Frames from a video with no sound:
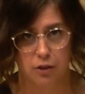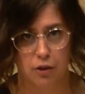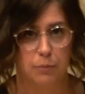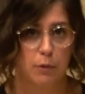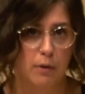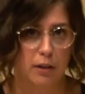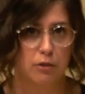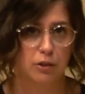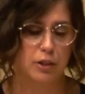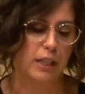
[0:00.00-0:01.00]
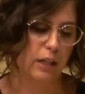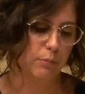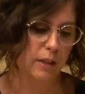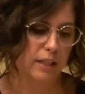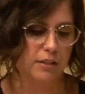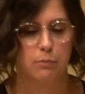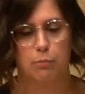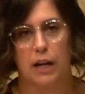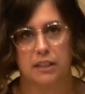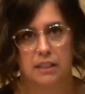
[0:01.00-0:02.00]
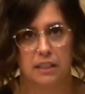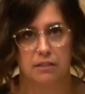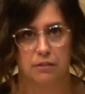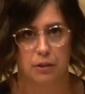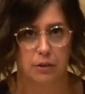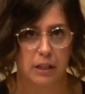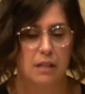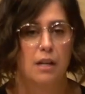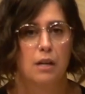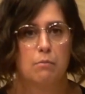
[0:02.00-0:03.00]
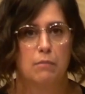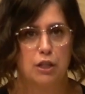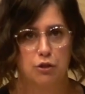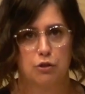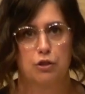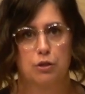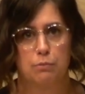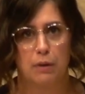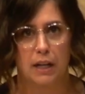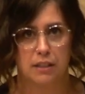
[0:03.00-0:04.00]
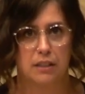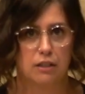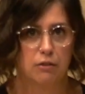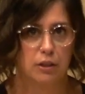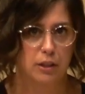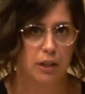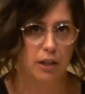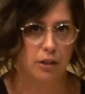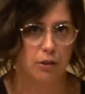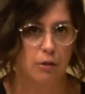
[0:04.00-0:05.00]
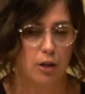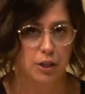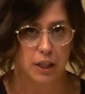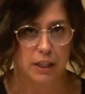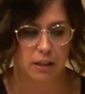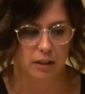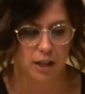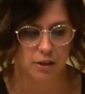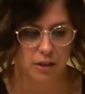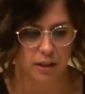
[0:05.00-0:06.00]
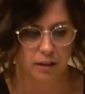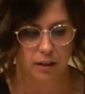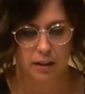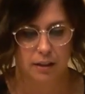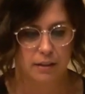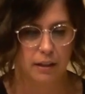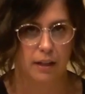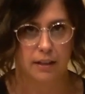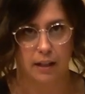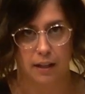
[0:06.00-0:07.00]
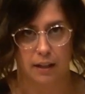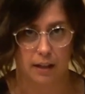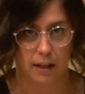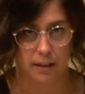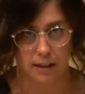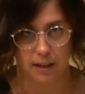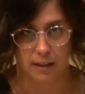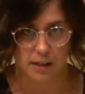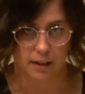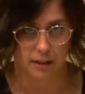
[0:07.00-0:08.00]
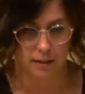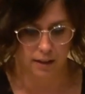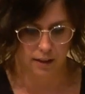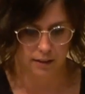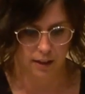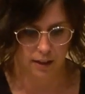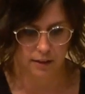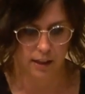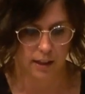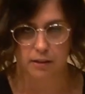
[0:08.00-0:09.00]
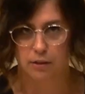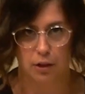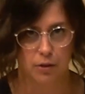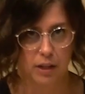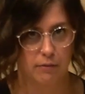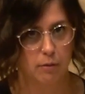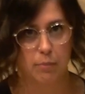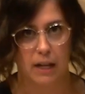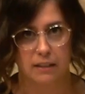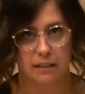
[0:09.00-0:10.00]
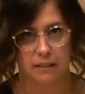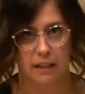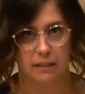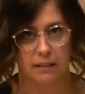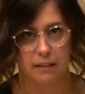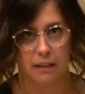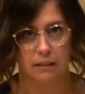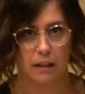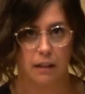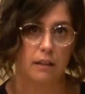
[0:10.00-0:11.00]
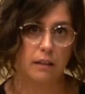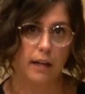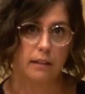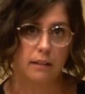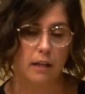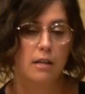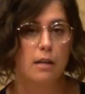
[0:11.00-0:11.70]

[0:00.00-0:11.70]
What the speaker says: notes, but while you're learning how to play this and practicing it slowly, make sure you're practicing your legato articulation. Da, da, da, da, da, da, da, da. Don't ever practice da, da, da, da, da,